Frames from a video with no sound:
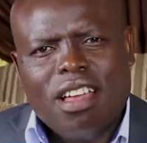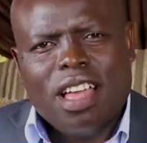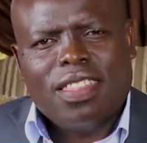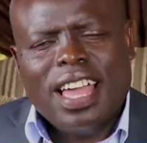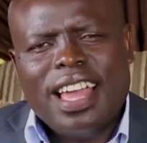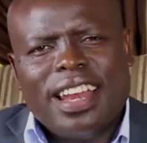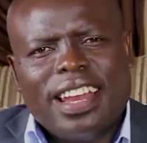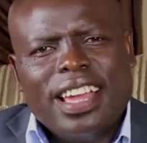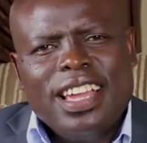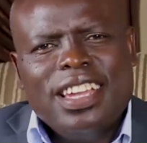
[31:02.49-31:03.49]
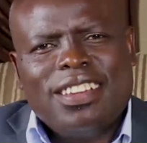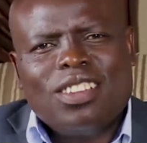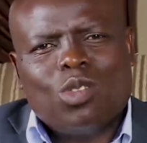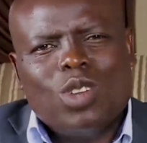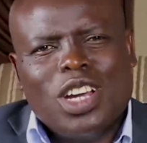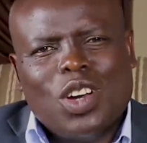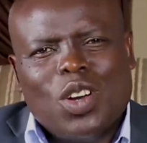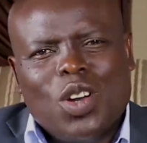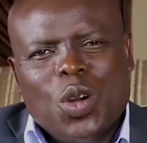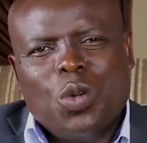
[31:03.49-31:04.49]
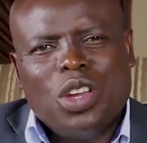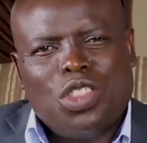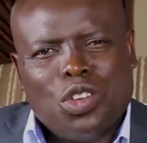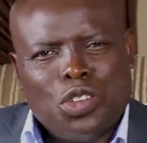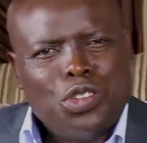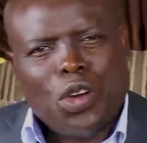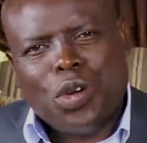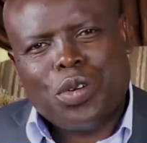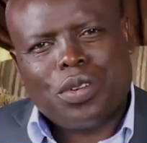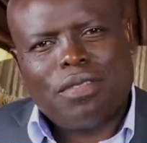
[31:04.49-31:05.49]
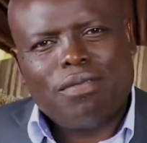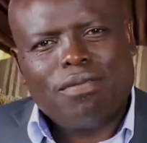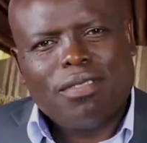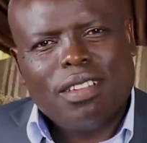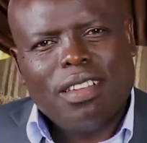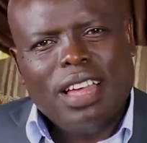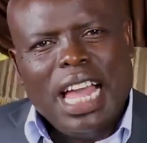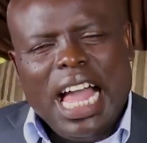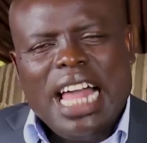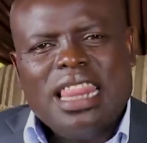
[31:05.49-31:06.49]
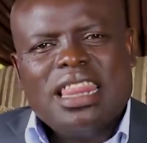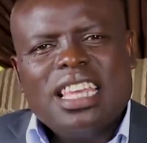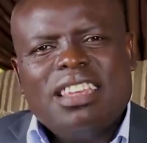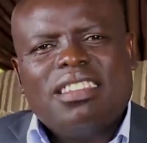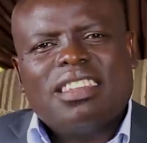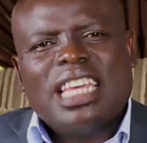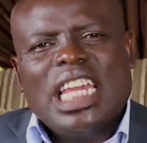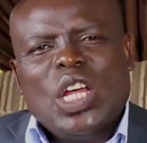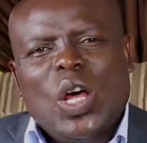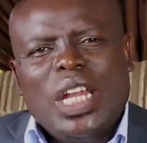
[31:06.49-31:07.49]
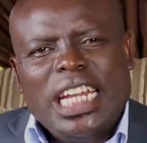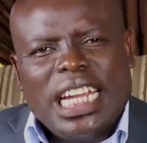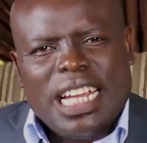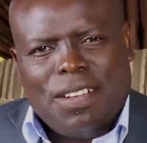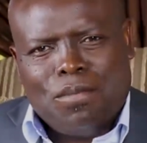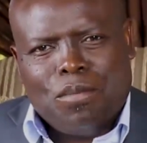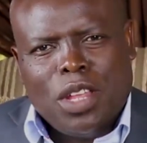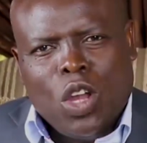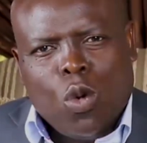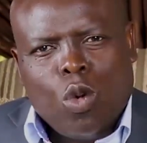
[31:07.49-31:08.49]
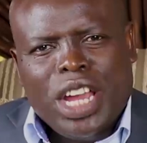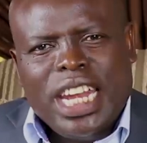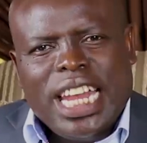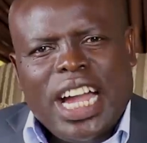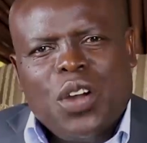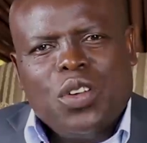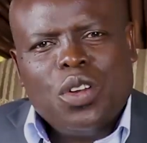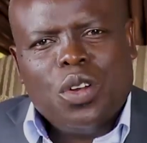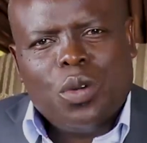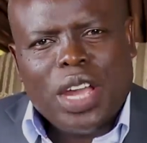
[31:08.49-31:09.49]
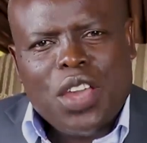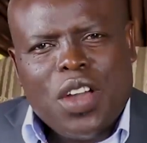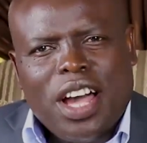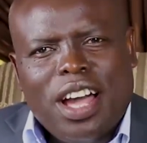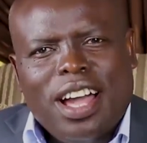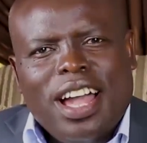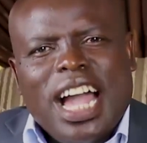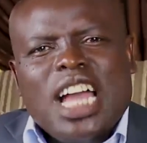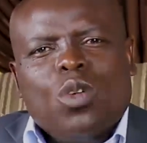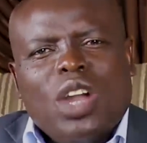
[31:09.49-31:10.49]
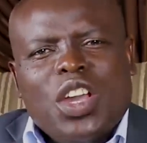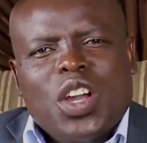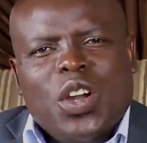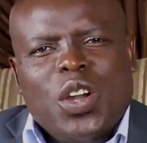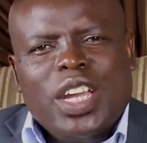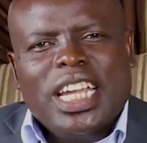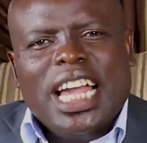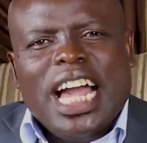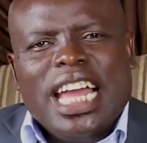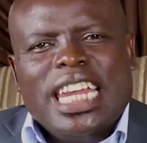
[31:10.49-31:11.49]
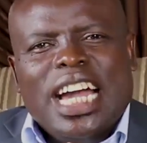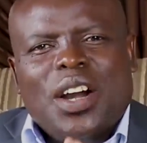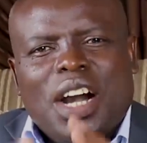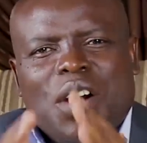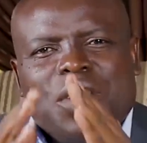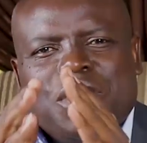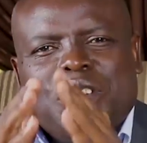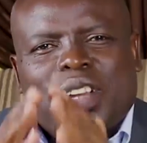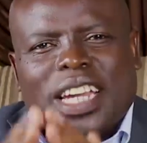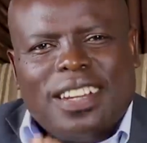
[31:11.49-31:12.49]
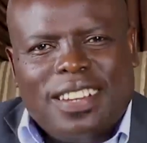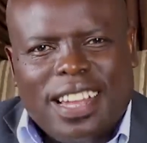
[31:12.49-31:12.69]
then it is well with your soul. And this can only come when now you know where you are and where you're going, and now how do you get